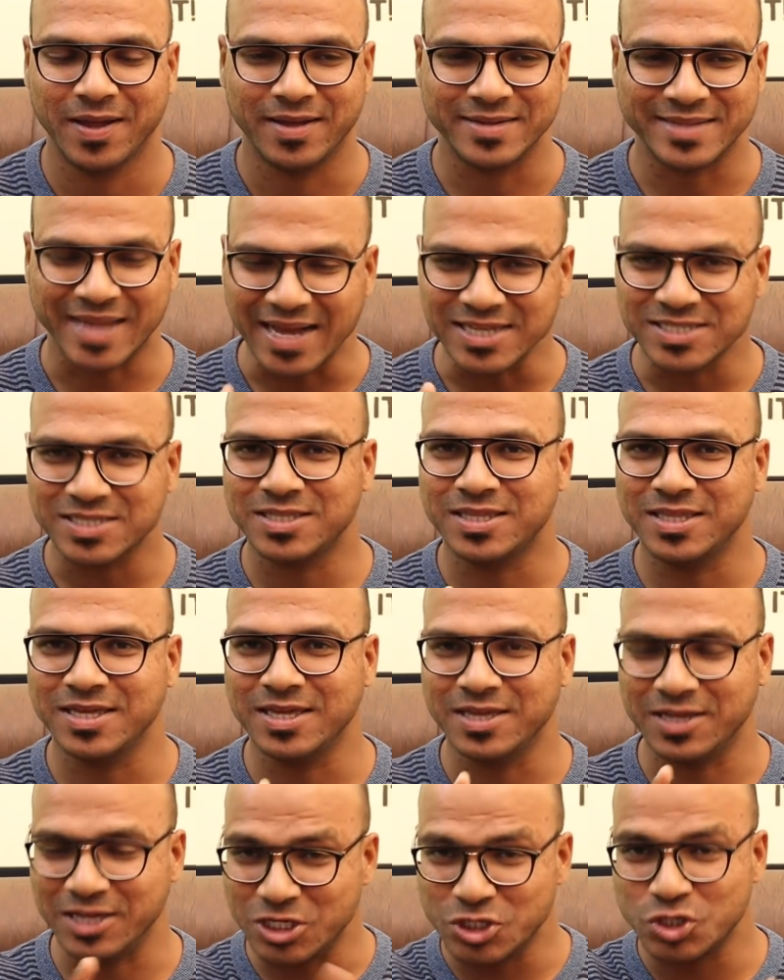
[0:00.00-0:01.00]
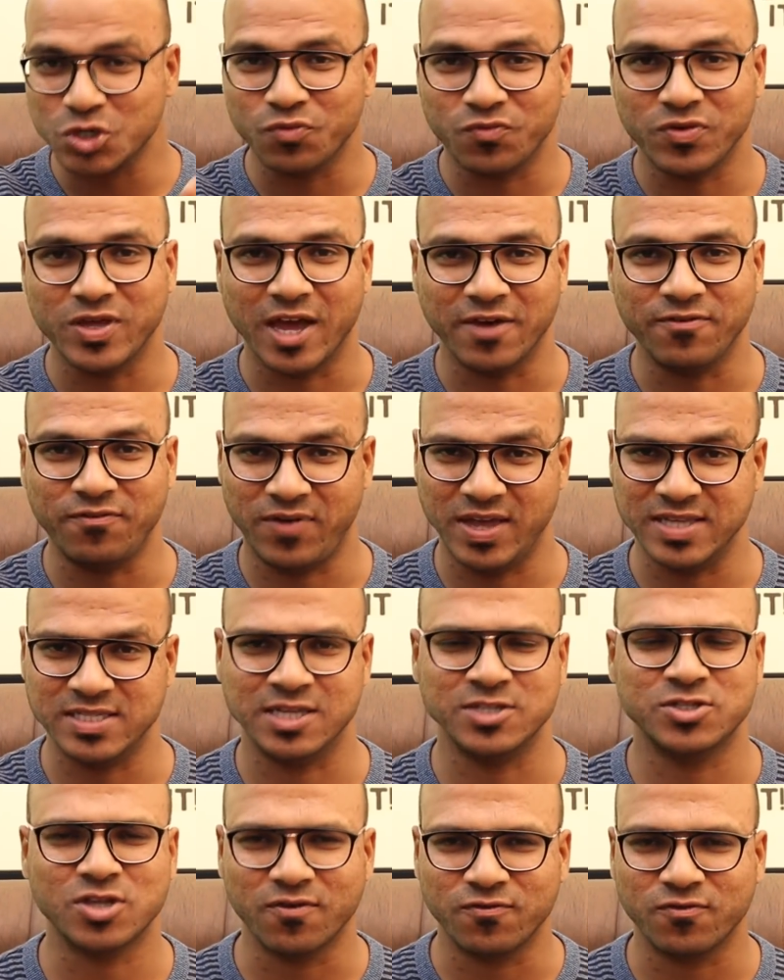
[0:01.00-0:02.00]
That's the issue we are
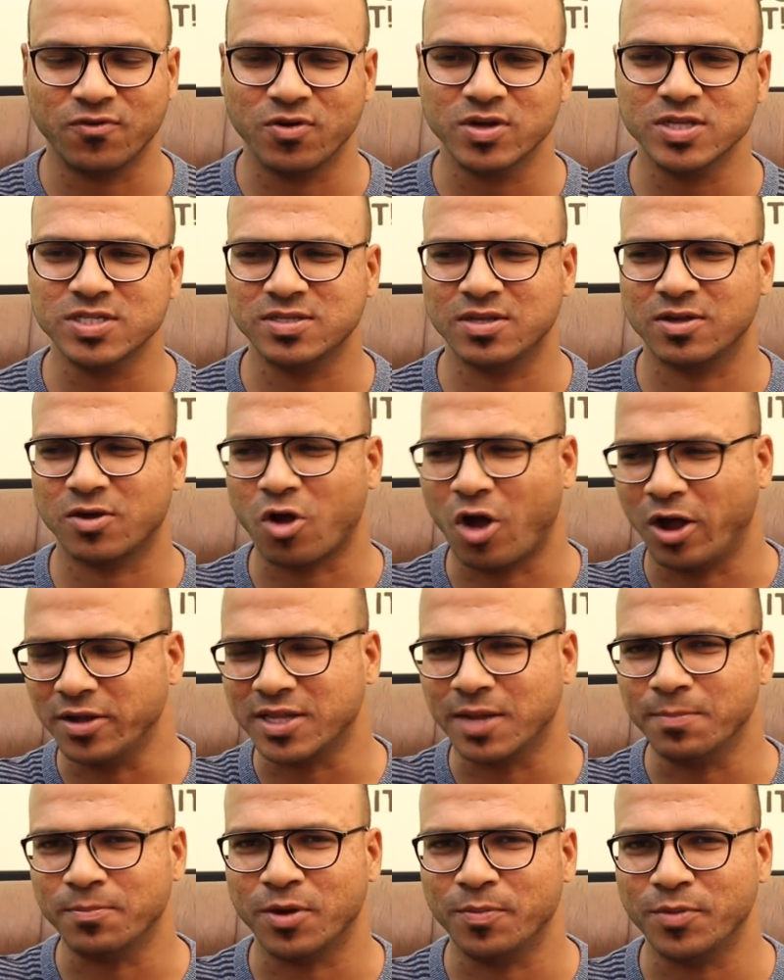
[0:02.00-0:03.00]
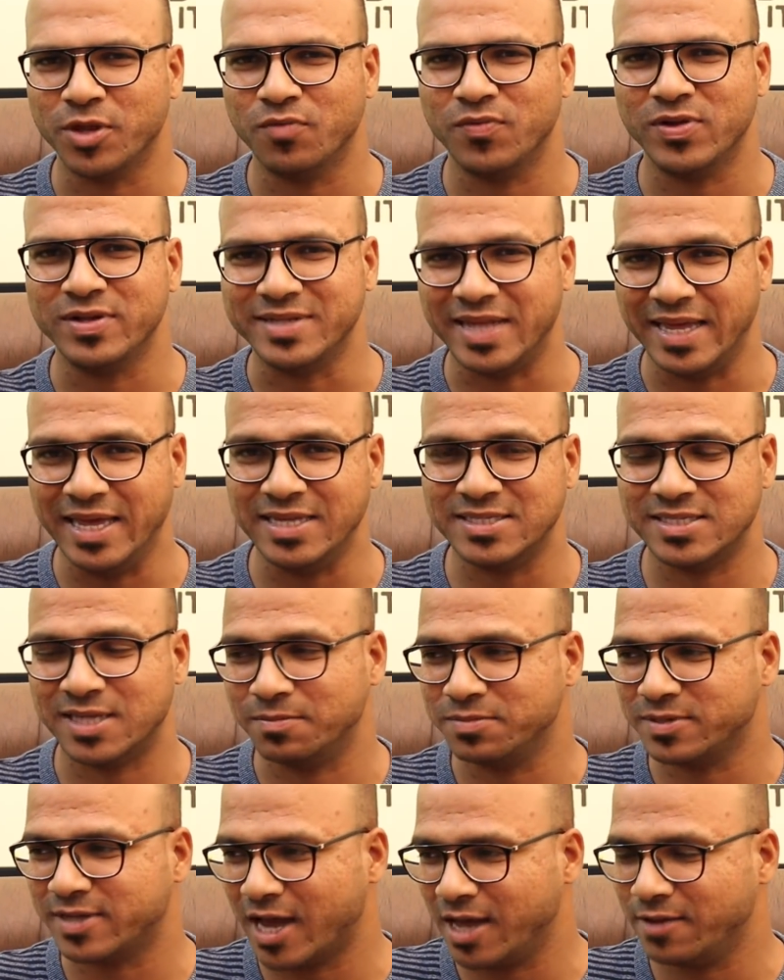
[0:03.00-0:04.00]
facing. So of course, quantum computer will take
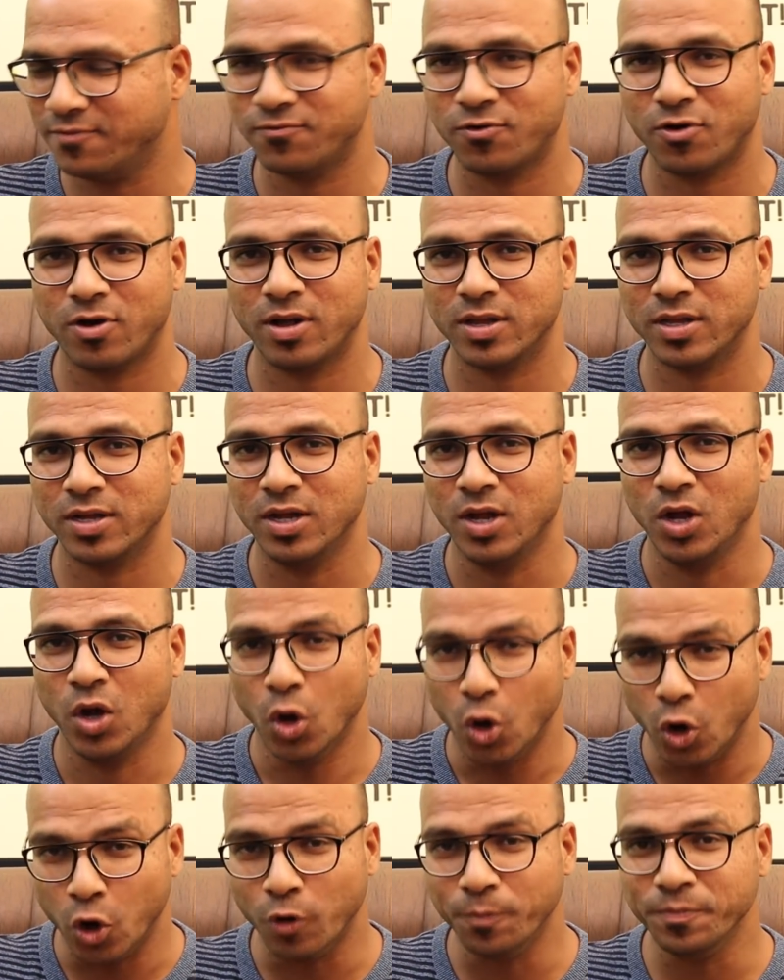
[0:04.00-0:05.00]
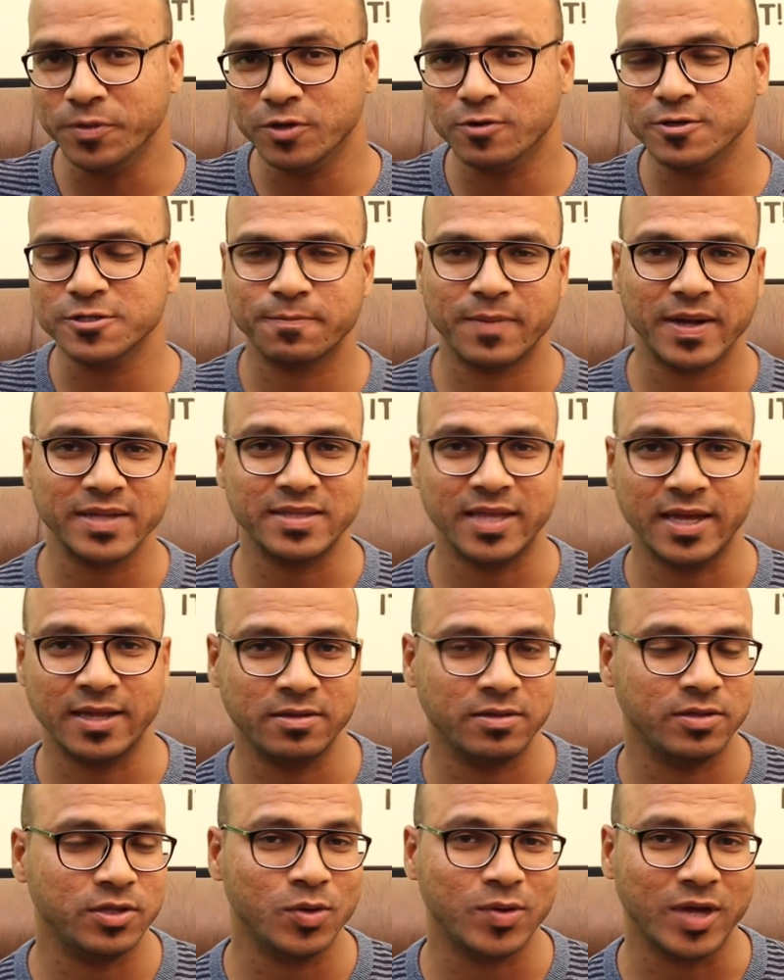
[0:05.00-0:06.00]
some time for home use, but
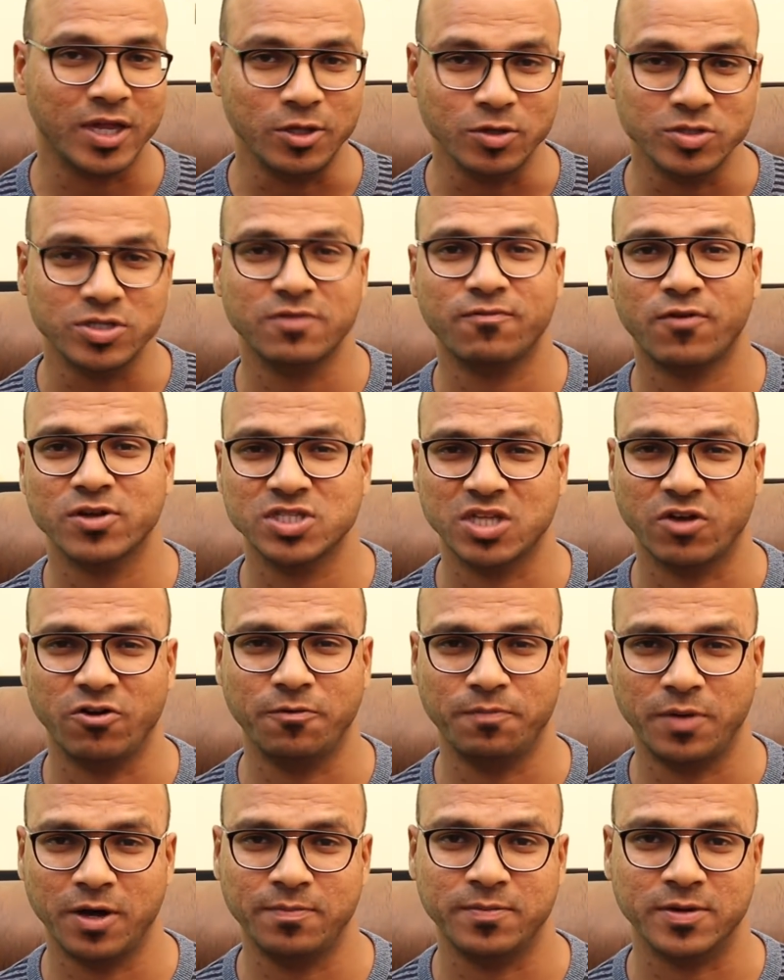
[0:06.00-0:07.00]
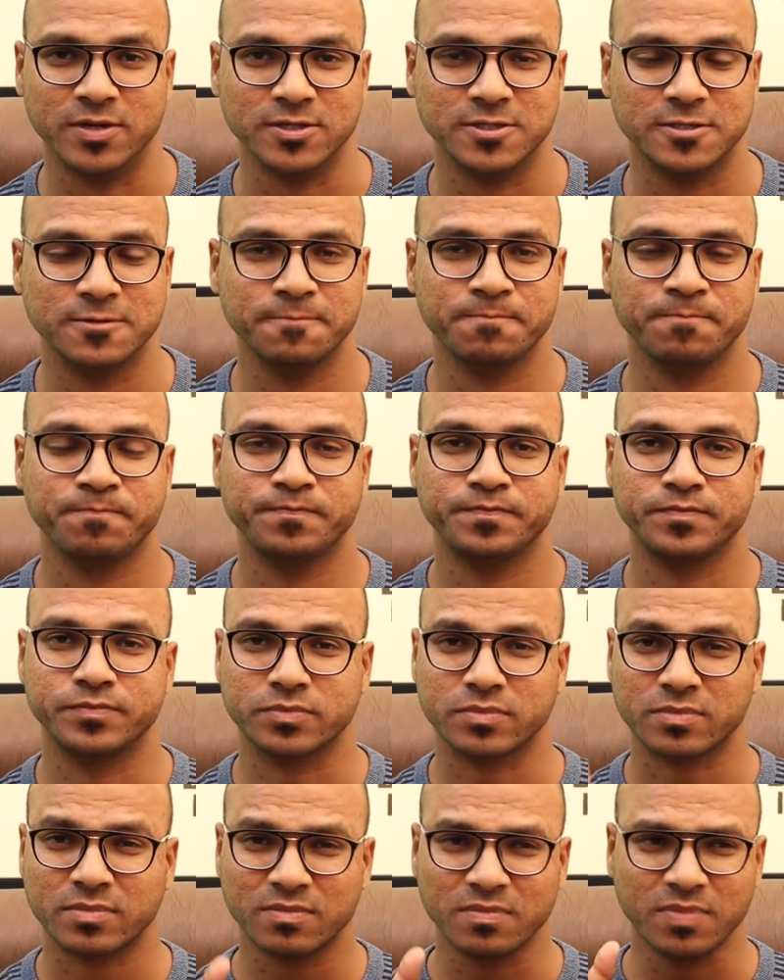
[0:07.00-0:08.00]
then you can use it for server purpose,
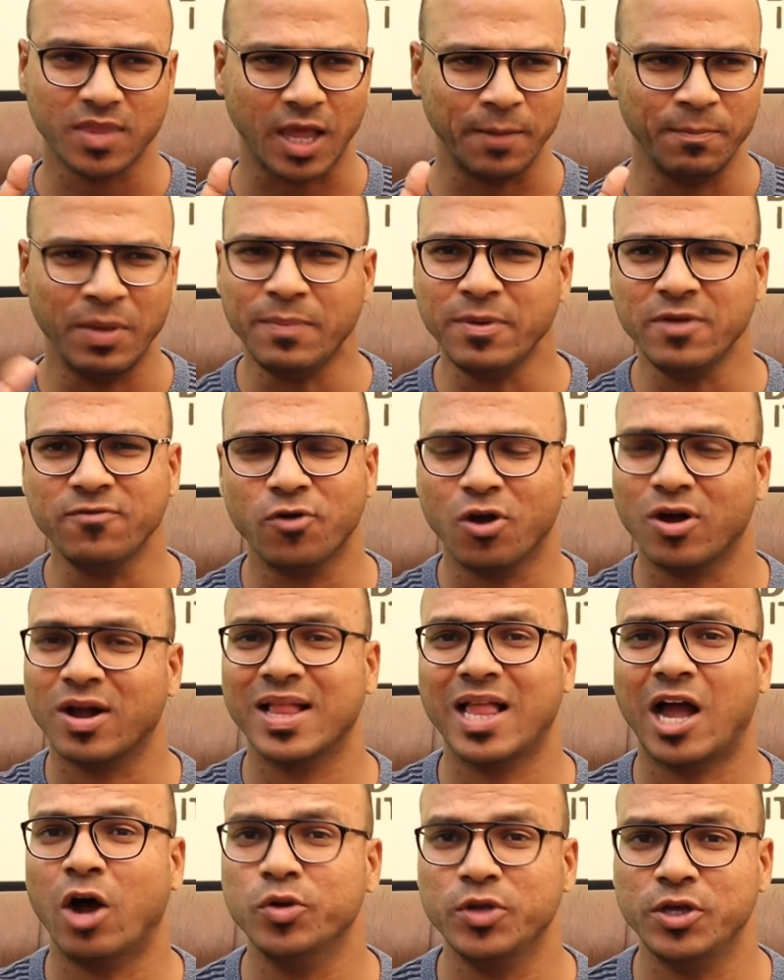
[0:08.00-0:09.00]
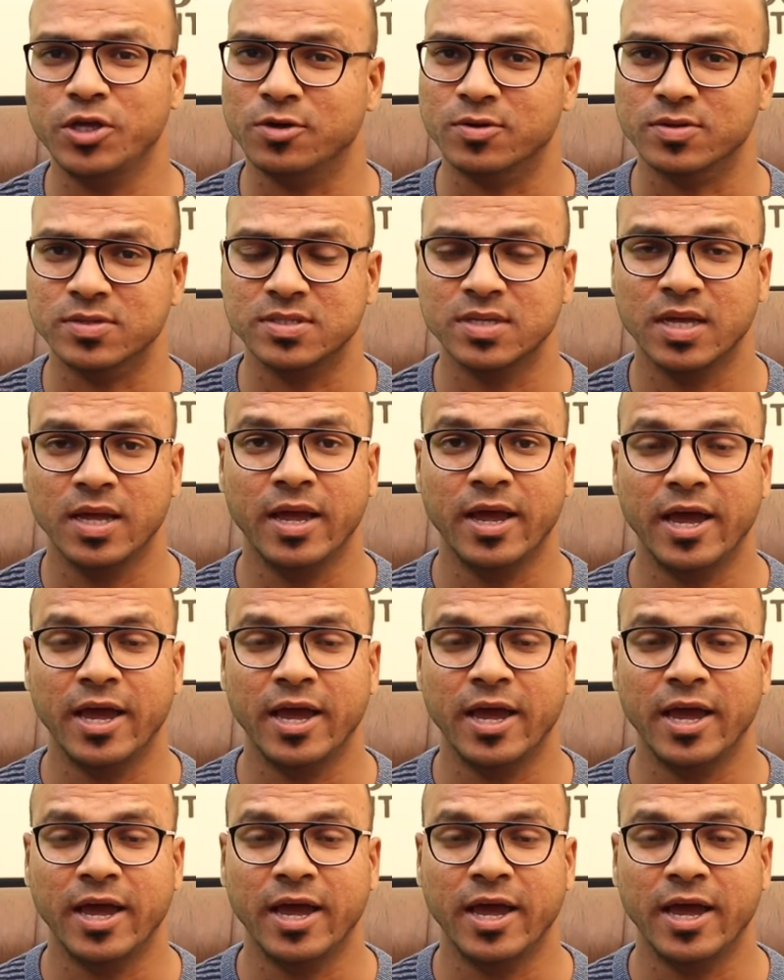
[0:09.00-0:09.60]
maybe for cloud use.